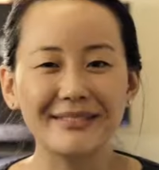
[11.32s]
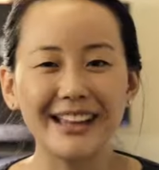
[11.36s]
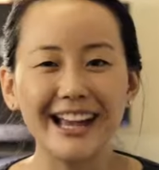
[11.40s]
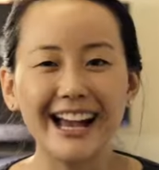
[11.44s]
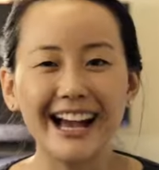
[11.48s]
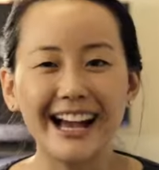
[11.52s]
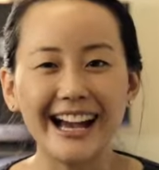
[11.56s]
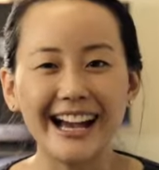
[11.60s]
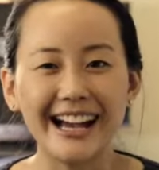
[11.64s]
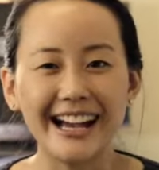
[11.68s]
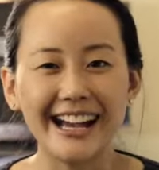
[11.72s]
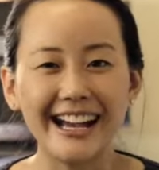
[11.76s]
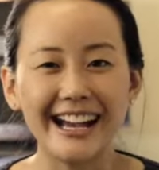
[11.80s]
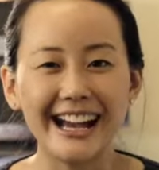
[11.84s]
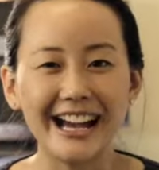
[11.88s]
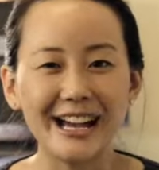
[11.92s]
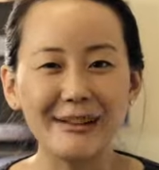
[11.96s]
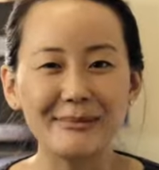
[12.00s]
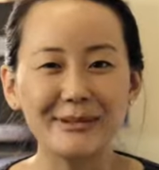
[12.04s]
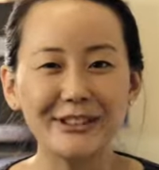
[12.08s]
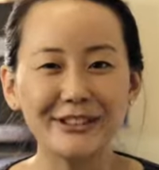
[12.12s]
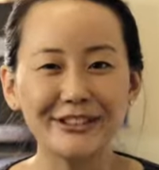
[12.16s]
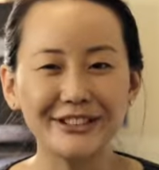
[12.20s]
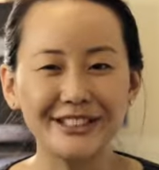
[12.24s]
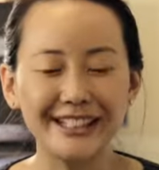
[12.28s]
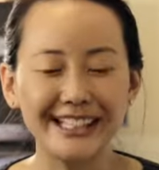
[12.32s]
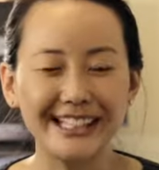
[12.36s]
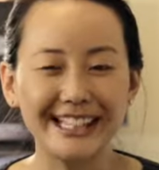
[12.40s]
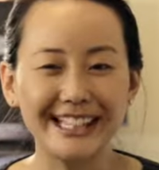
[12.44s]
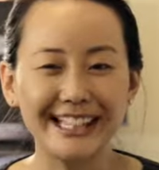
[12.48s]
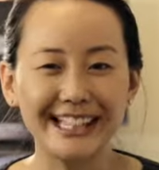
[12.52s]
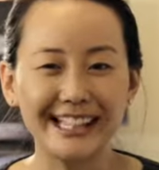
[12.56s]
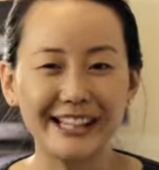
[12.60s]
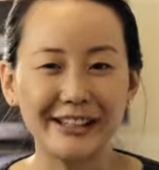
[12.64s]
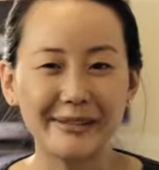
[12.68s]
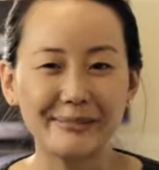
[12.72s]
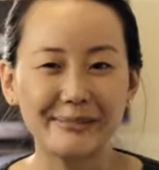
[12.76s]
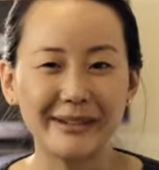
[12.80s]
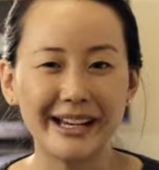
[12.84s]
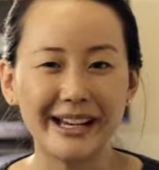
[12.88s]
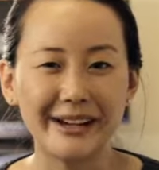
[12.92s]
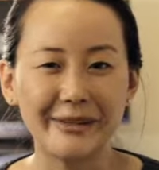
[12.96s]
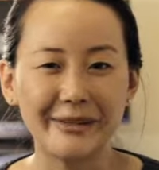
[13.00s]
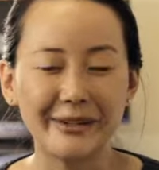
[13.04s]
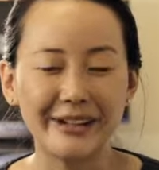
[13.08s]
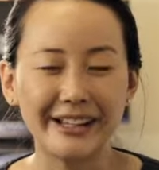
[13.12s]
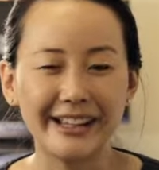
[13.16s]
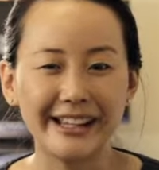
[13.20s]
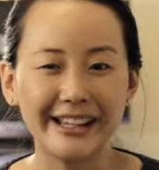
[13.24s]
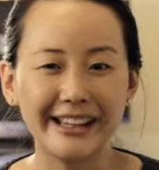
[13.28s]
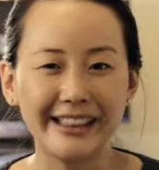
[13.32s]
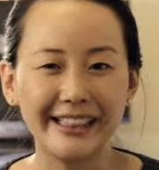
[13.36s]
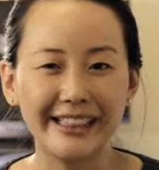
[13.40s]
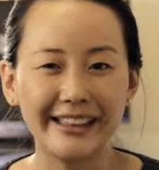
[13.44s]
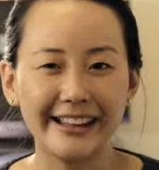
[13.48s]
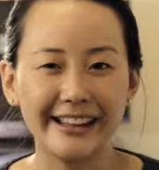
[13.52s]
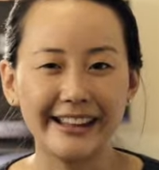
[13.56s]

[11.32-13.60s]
Hi, I'm Yuli Kim. I work in